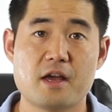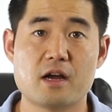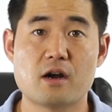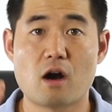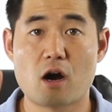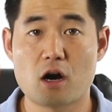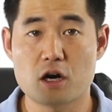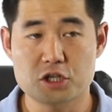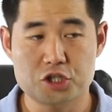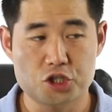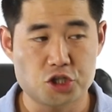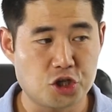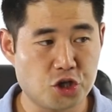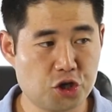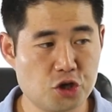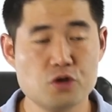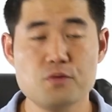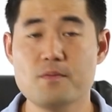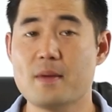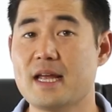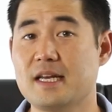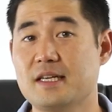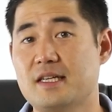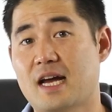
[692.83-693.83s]
There are two
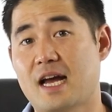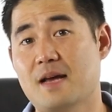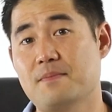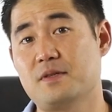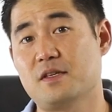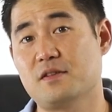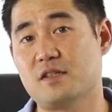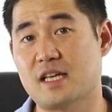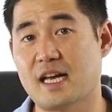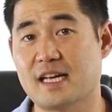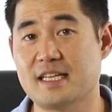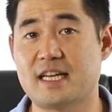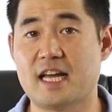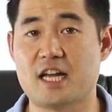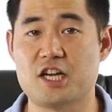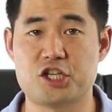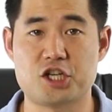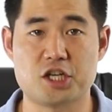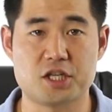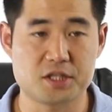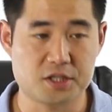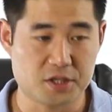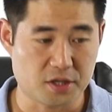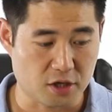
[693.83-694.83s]
main types of
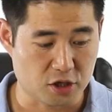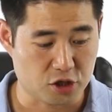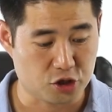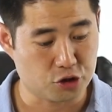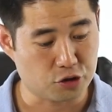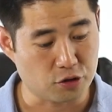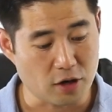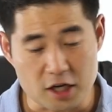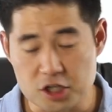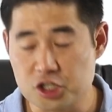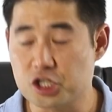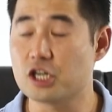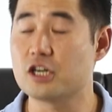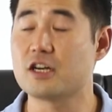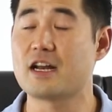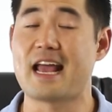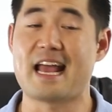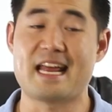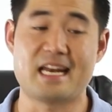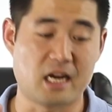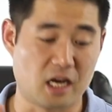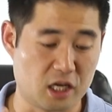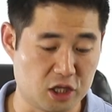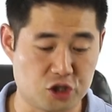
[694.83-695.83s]
citations, they're structured
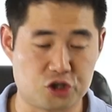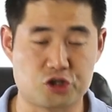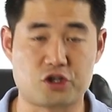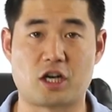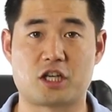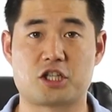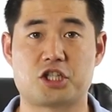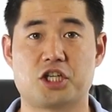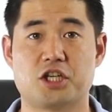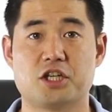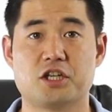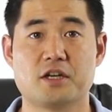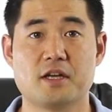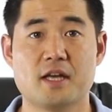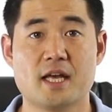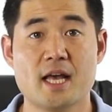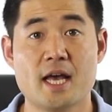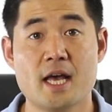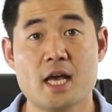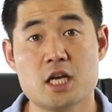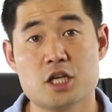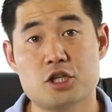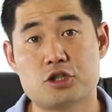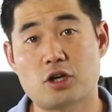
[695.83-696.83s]
and unstructured.
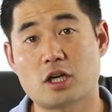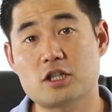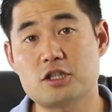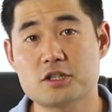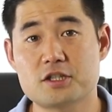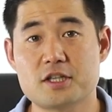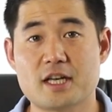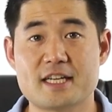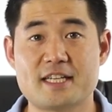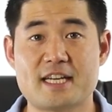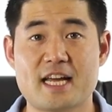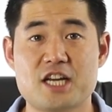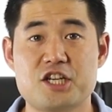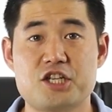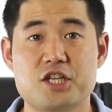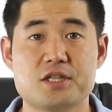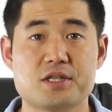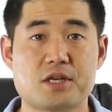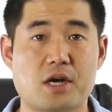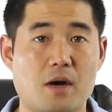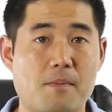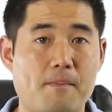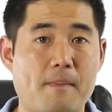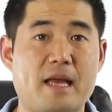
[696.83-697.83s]
Structured
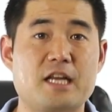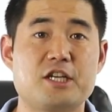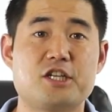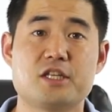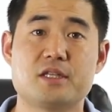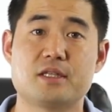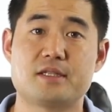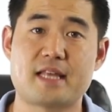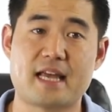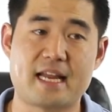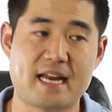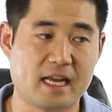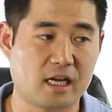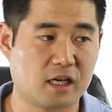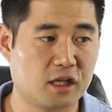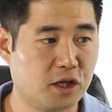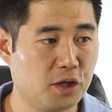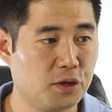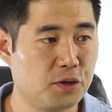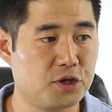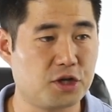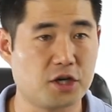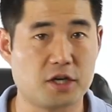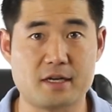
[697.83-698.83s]
citations are mentions that
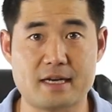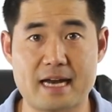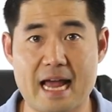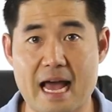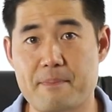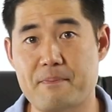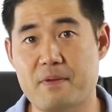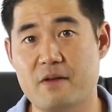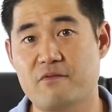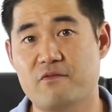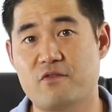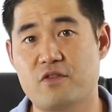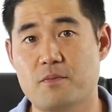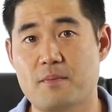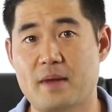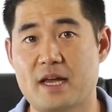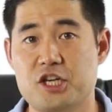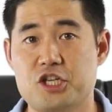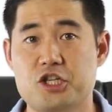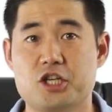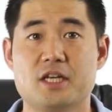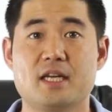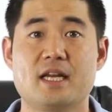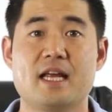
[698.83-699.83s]
include your NAP
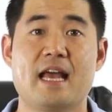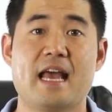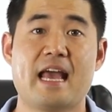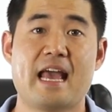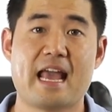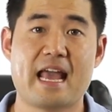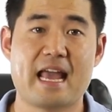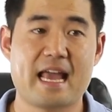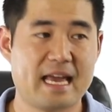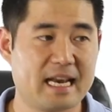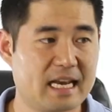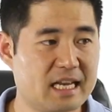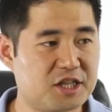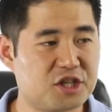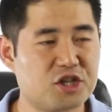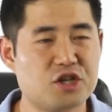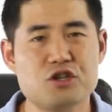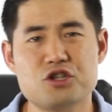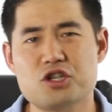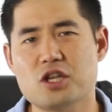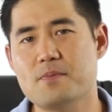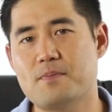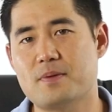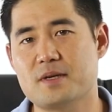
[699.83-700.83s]
information, and it's
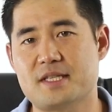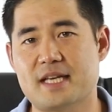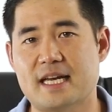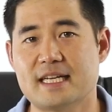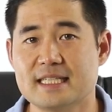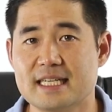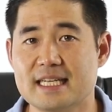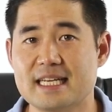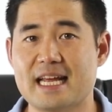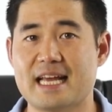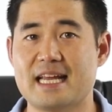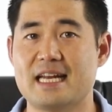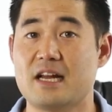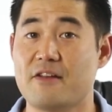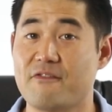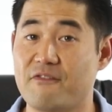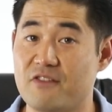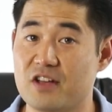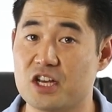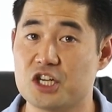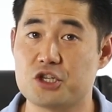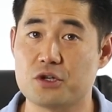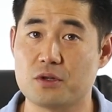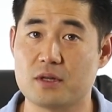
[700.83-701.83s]
usually presented in a
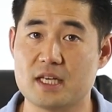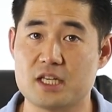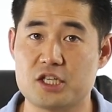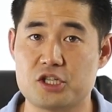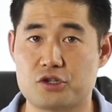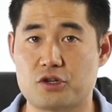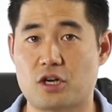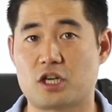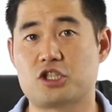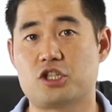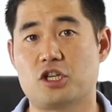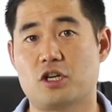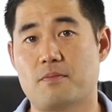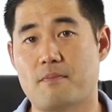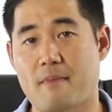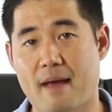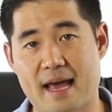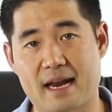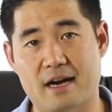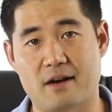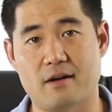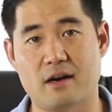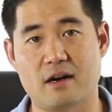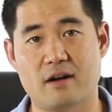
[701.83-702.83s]
visually structured
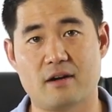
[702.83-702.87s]
manner.